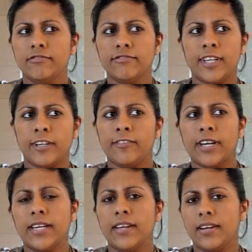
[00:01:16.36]
very
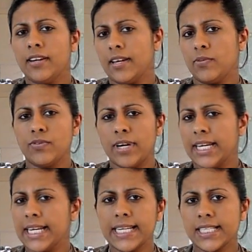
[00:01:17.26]
regular, like with
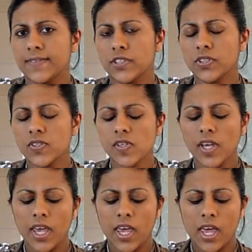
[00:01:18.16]
regular intervals.
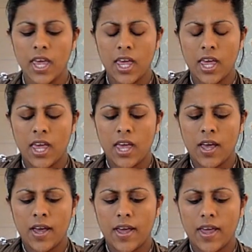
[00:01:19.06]

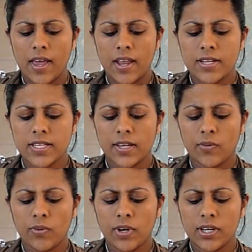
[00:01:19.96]
And it
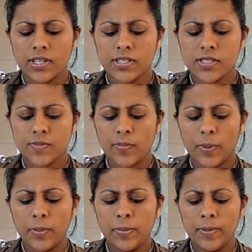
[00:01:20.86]
was
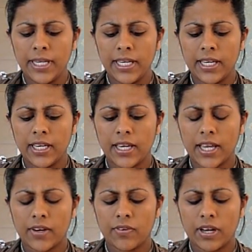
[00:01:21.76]
probably
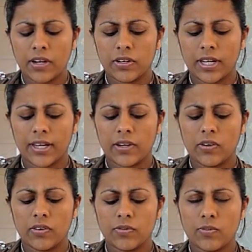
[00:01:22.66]
at around like
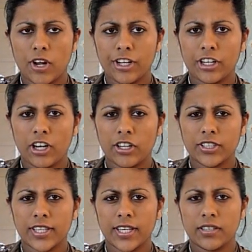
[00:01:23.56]
1
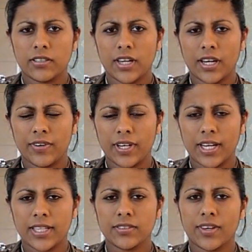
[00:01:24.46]
o'clock that I
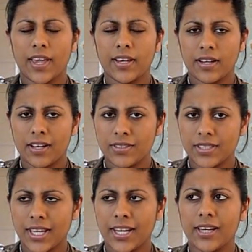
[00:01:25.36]
realized, okay, now it's
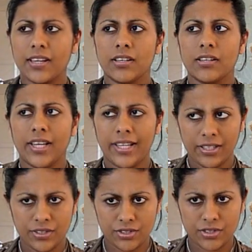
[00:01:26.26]
getting like
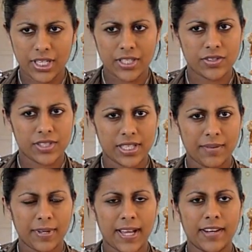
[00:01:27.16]
into
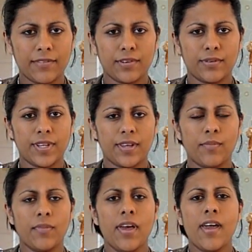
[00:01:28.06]
some kind of a
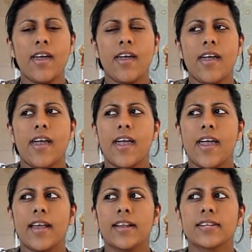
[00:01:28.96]
rhythm.
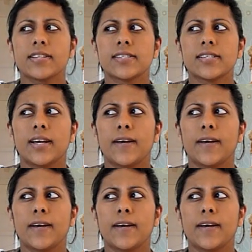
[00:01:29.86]
And